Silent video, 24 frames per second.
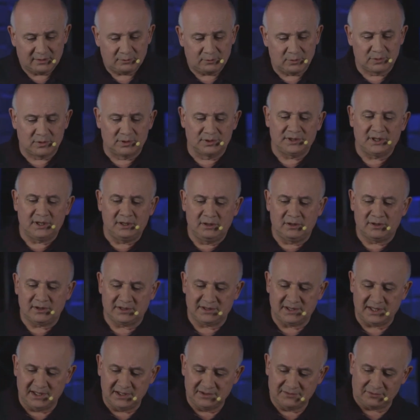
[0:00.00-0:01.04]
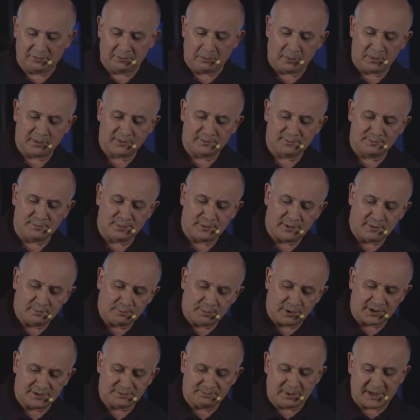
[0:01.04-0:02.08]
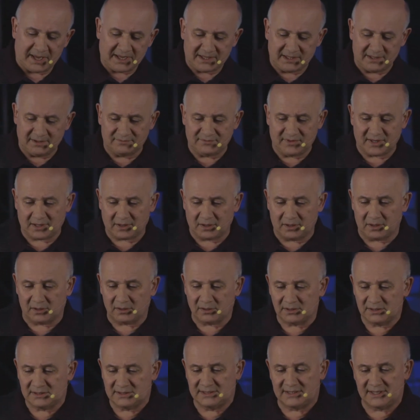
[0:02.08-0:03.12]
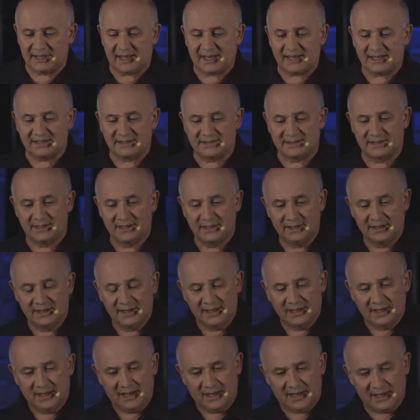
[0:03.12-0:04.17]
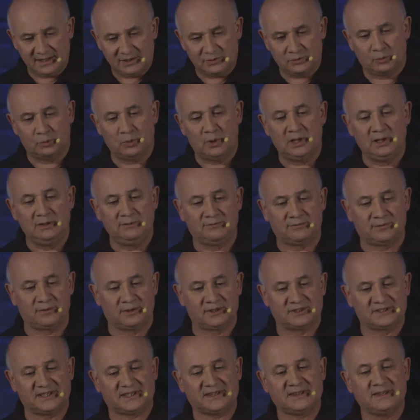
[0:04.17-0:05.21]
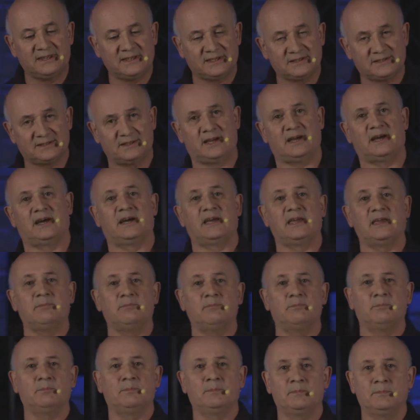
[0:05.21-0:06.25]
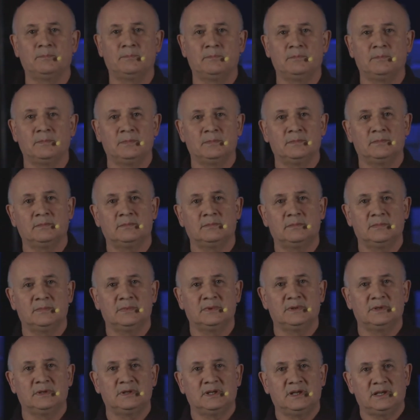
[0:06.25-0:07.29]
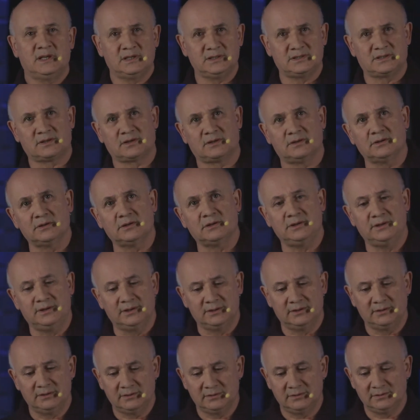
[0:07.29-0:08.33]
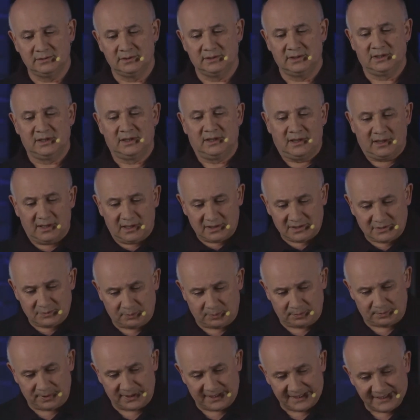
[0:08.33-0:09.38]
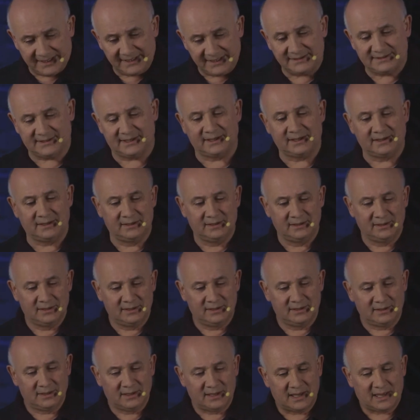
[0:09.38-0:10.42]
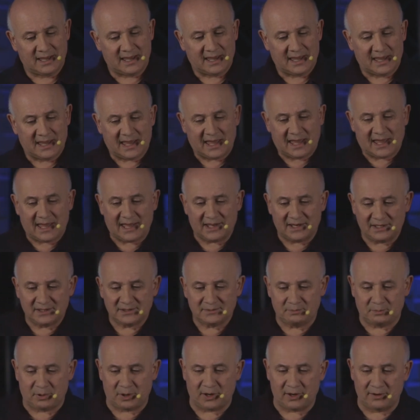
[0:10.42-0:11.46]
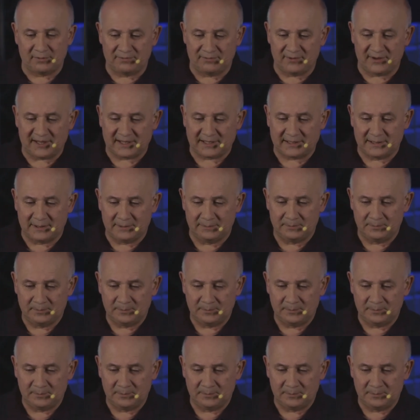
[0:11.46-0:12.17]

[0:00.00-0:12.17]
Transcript: We're going to look at things from a perspective that God says His will for us at this time is good, it's pleasing, and it's perfect.